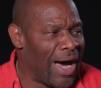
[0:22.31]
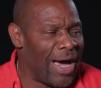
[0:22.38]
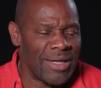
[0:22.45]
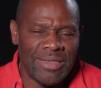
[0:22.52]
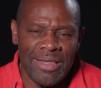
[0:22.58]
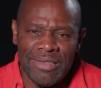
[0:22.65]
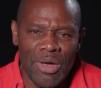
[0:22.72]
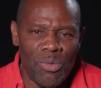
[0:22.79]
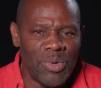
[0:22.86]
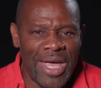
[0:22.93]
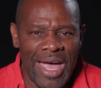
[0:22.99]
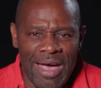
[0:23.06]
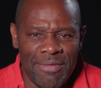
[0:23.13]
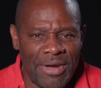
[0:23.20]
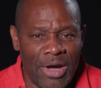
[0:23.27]
I think that
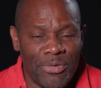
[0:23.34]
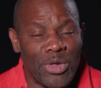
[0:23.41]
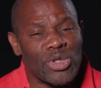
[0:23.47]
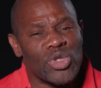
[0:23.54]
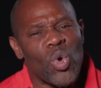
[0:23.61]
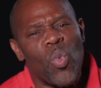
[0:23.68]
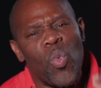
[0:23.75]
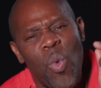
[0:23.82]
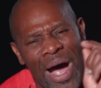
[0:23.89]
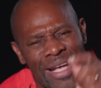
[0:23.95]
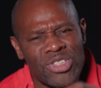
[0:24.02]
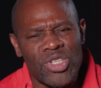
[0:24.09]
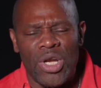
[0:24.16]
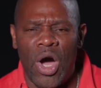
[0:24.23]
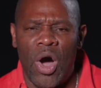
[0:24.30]
we have out there. So
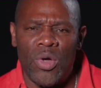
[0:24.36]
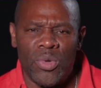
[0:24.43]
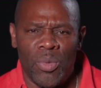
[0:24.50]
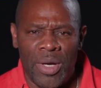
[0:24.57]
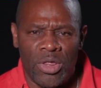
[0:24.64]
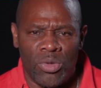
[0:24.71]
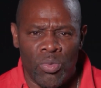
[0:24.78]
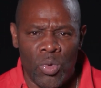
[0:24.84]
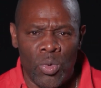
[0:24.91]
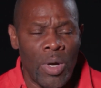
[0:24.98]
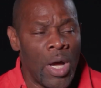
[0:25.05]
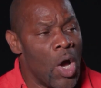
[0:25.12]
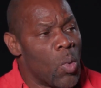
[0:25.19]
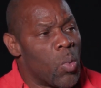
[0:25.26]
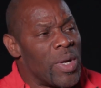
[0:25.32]
watch it all the way through.